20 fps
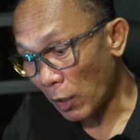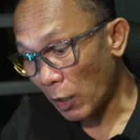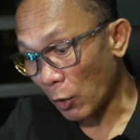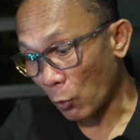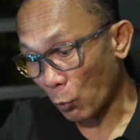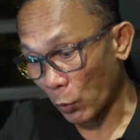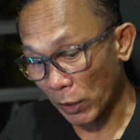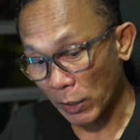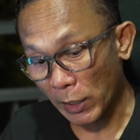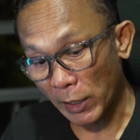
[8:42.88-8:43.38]

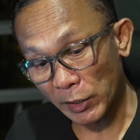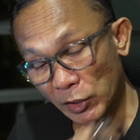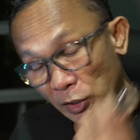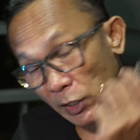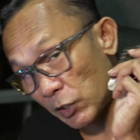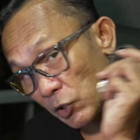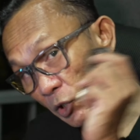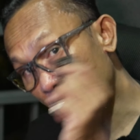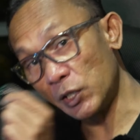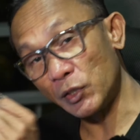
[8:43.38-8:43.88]
When I
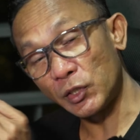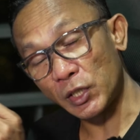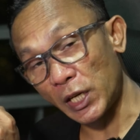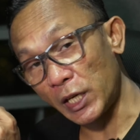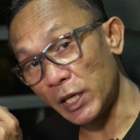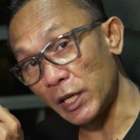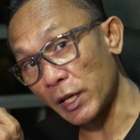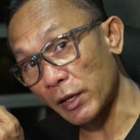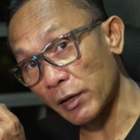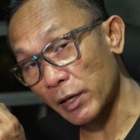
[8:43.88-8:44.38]
attach this
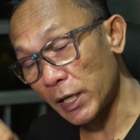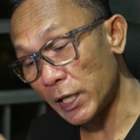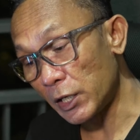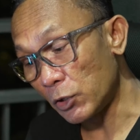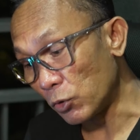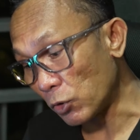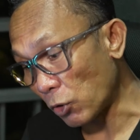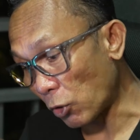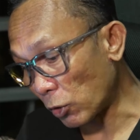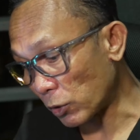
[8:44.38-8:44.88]
Kinera
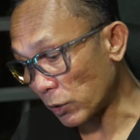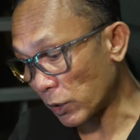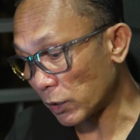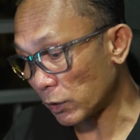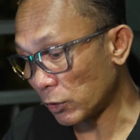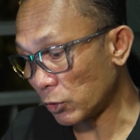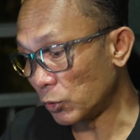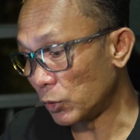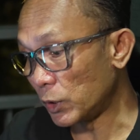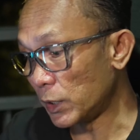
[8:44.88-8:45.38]
Idun
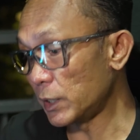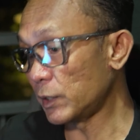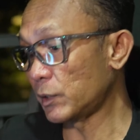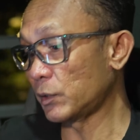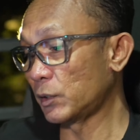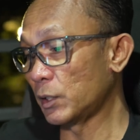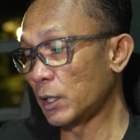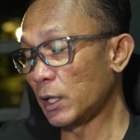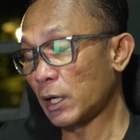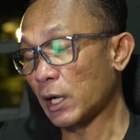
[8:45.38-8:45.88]
Golden to
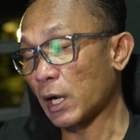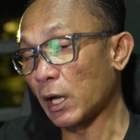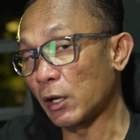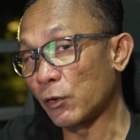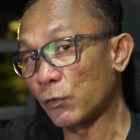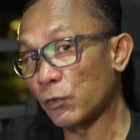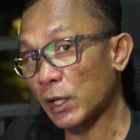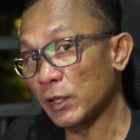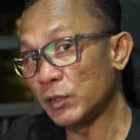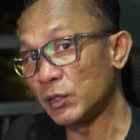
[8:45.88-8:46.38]
this
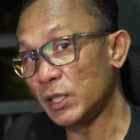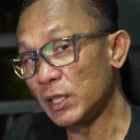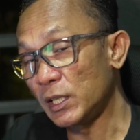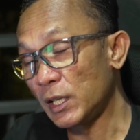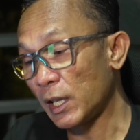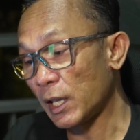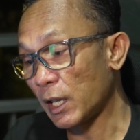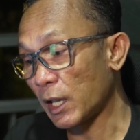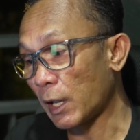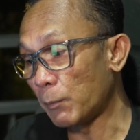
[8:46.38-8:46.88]
Colorfly
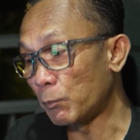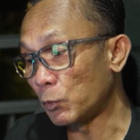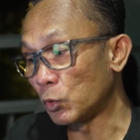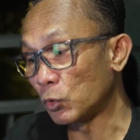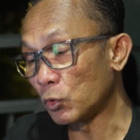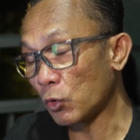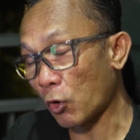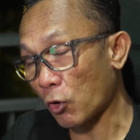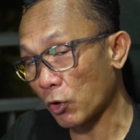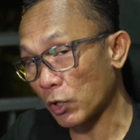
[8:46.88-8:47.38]

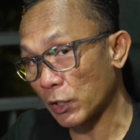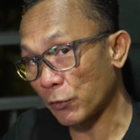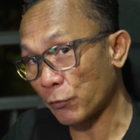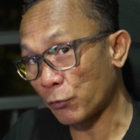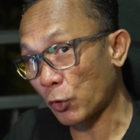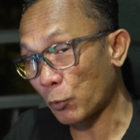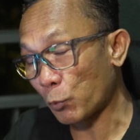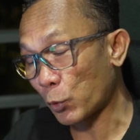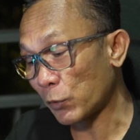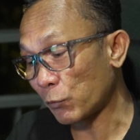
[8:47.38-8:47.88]
CDA-M2 on the
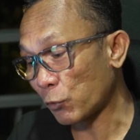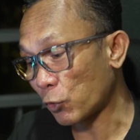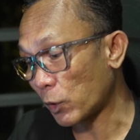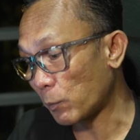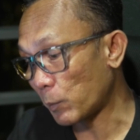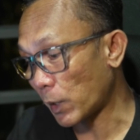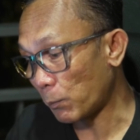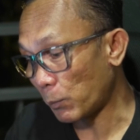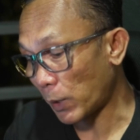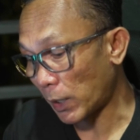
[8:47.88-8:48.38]

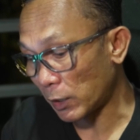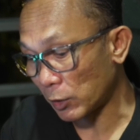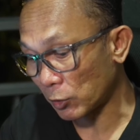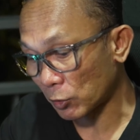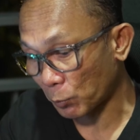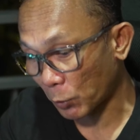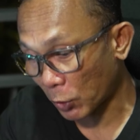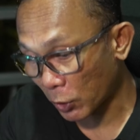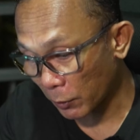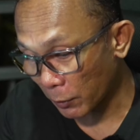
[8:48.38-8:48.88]
4.4mm balance
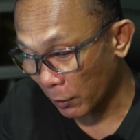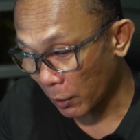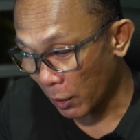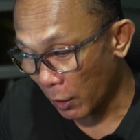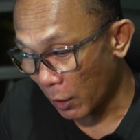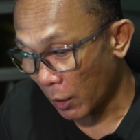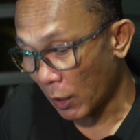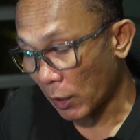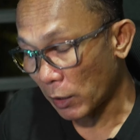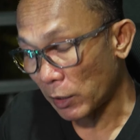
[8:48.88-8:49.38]
port,
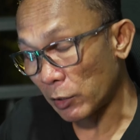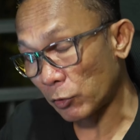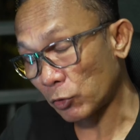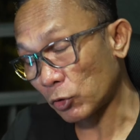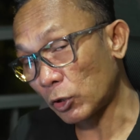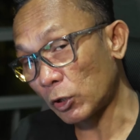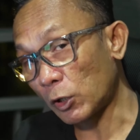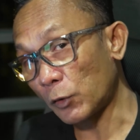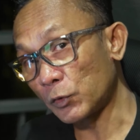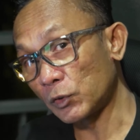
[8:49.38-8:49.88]
the
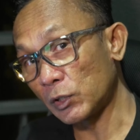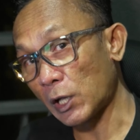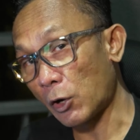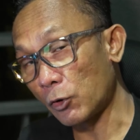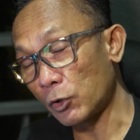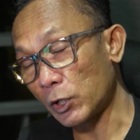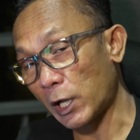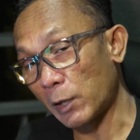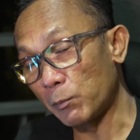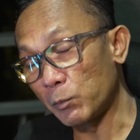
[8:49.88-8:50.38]
sort of
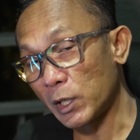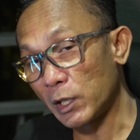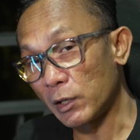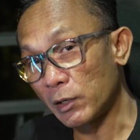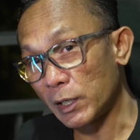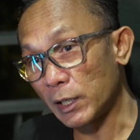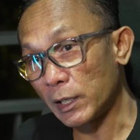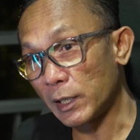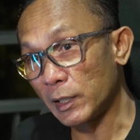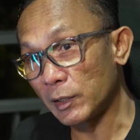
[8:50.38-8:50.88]
sound that I'm
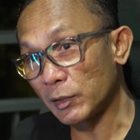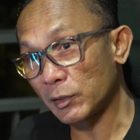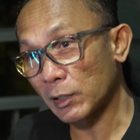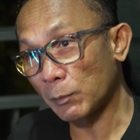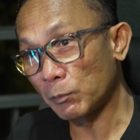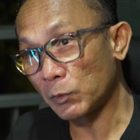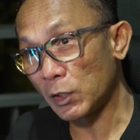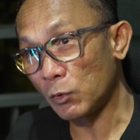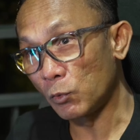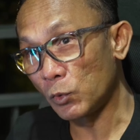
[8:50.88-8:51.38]
hearing is
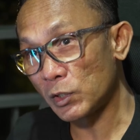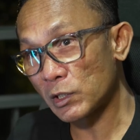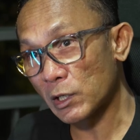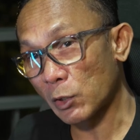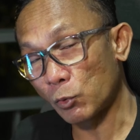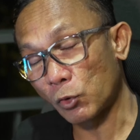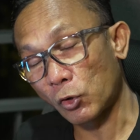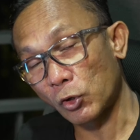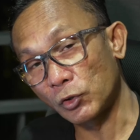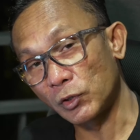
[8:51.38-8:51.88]
something which I
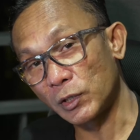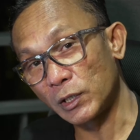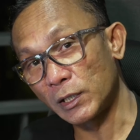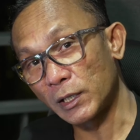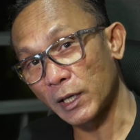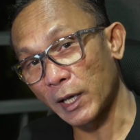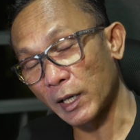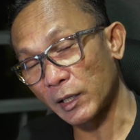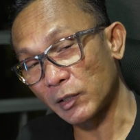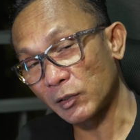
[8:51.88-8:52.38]
would
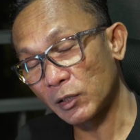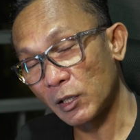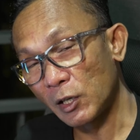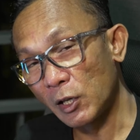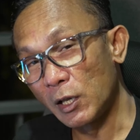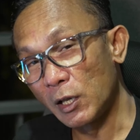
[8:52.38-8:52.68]
consider as